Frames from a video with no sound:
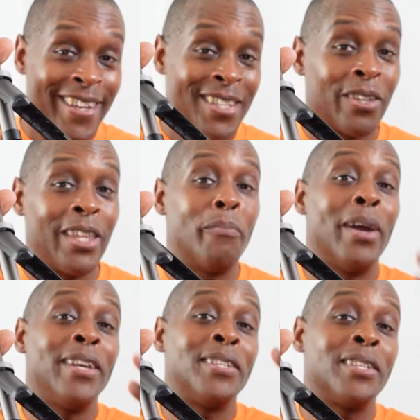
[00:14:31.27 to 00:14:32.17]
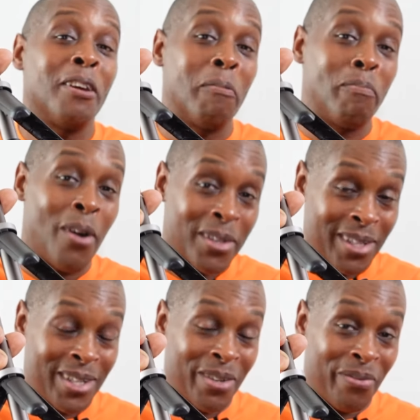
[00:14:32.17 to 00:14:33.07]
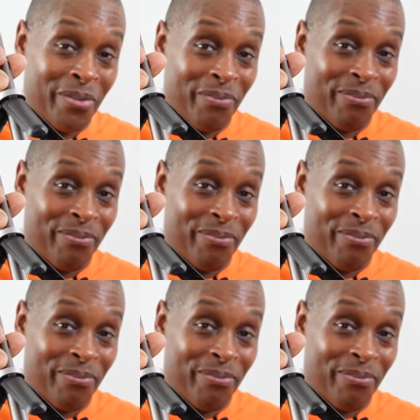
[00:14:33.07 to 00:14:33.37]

So that makes it a positive.